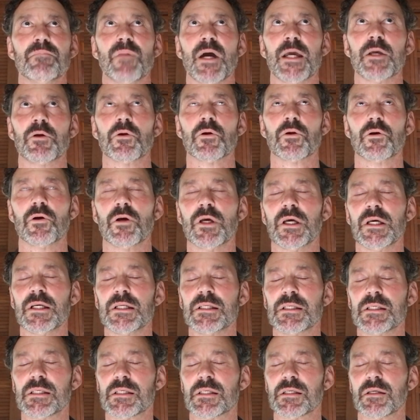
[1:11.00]

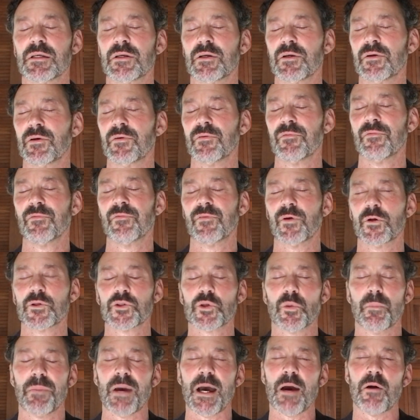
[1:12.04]
microgrids,
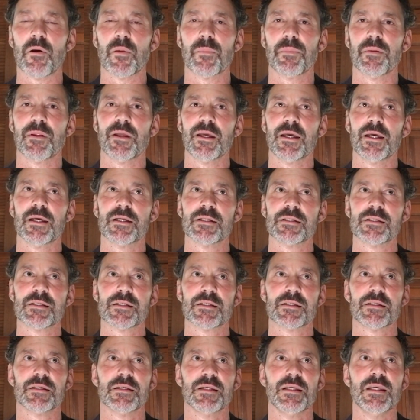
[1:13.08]
virtual power
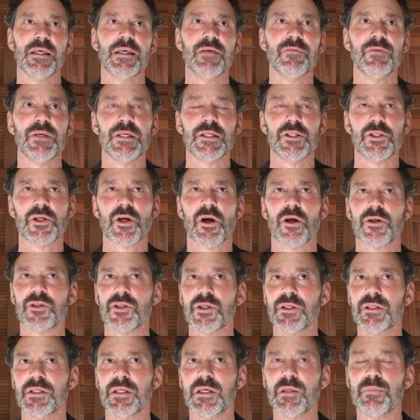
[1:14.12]
plants, EV
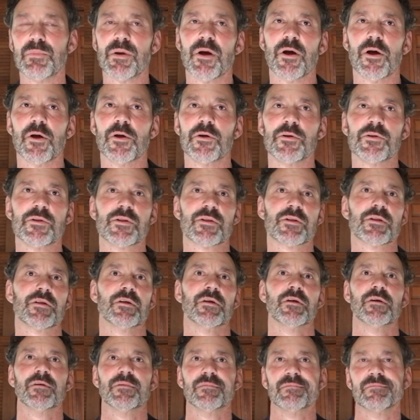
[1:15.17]
charging depots,
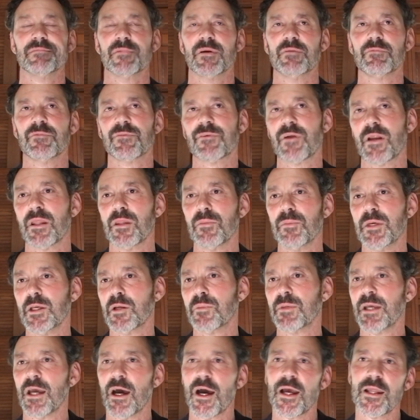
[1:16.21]
in front of the
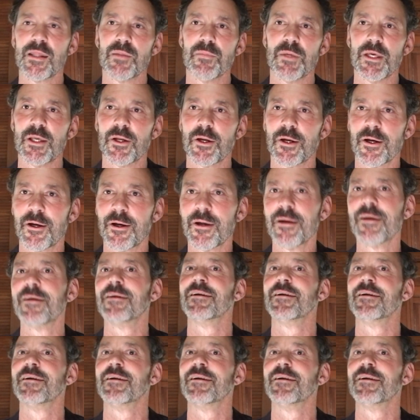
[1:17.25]
meter, behind the meter.